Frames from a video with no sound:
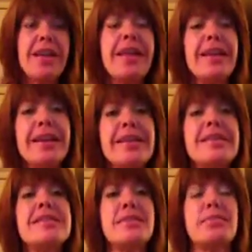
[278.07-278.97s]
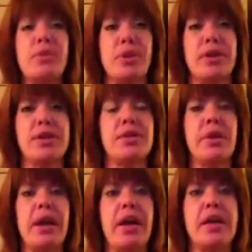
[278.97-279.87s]
that is important to
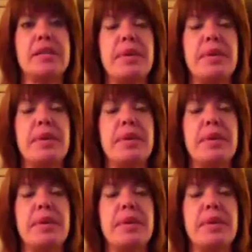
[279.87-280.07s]
weight loss,